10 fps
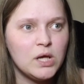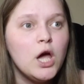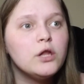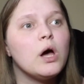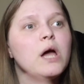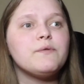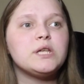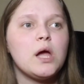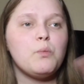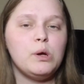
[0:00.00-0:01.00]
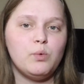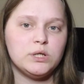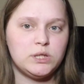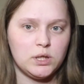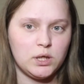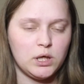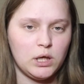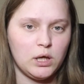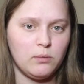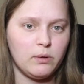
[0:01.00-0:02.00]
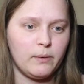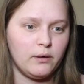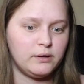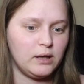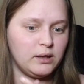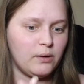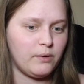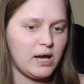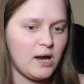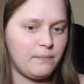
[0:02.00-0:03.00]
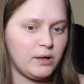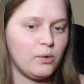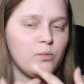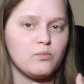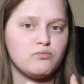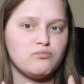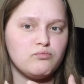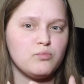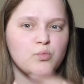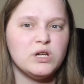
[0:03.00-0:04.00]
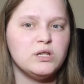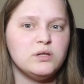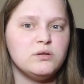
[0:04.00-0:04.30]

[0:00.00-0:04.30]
So every time we went to him about things that were happening, they